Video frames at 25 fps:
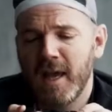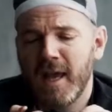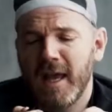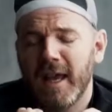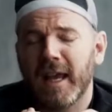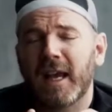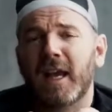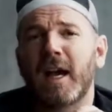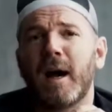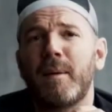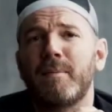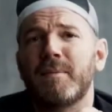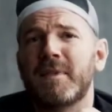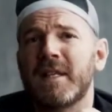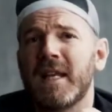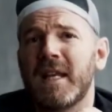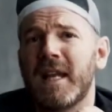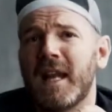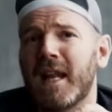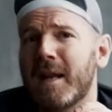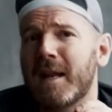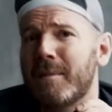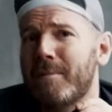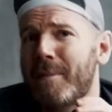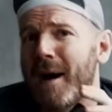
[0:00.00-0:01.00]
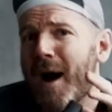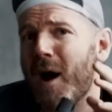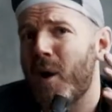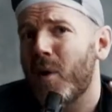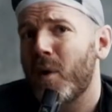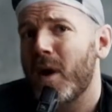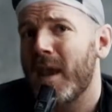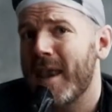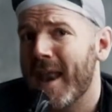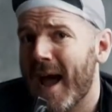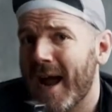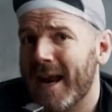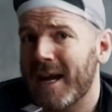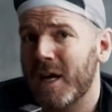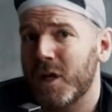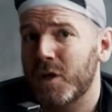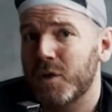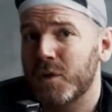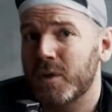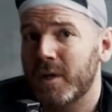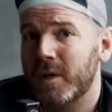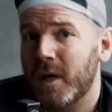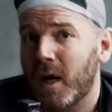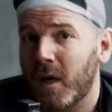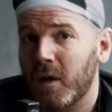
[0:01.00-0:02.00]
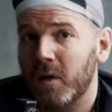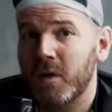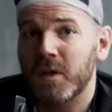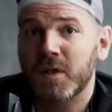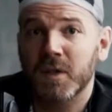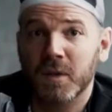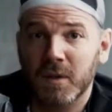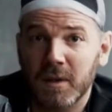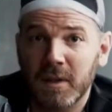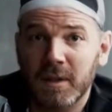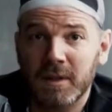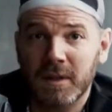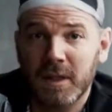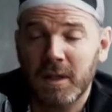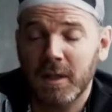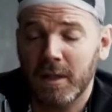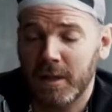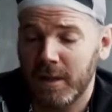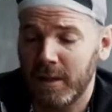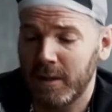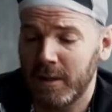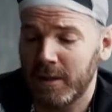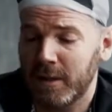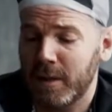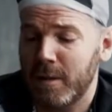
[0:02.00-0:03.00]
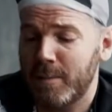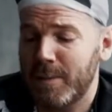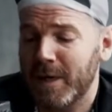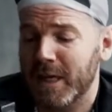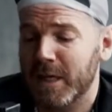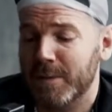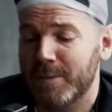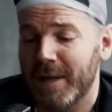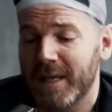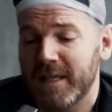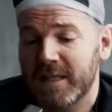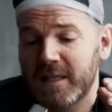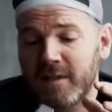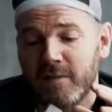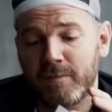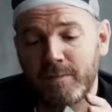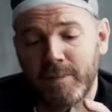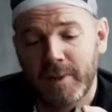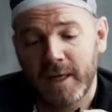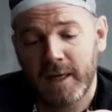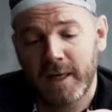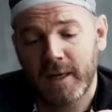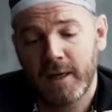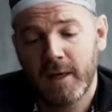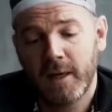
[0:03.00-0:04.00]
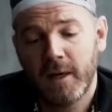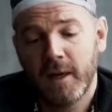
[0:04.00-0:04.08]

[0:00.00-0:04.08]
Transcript: It comes in at about $900, so a little bit expensive, but